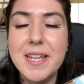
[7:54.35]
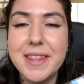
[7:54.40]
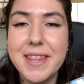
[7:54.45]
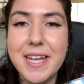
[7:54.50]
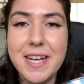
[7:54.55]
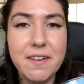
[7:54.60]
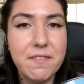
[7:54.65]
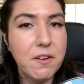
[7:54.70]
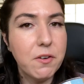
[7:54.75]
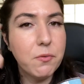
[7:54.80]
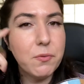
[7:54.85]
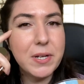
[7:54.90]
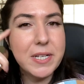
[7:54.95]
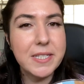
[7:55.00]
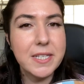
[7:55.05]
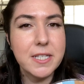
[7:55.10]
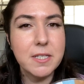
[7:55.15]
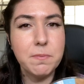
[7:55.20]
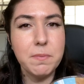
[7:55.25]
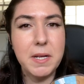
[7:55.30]
think of a
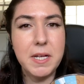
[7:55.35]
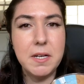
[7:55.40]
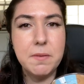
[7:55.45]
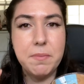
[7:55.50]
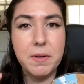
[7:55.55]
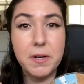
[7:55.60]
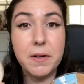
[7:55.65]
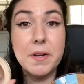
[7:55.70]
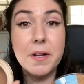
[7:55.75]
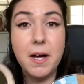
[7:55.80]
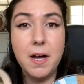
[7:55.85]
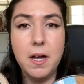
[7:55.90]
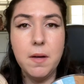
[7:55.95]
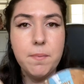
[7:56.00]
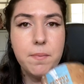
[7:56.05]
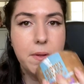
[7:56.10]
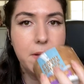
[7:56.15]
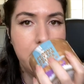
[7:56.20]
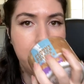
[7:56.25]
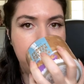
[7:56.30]
Reese's peanut butter cup.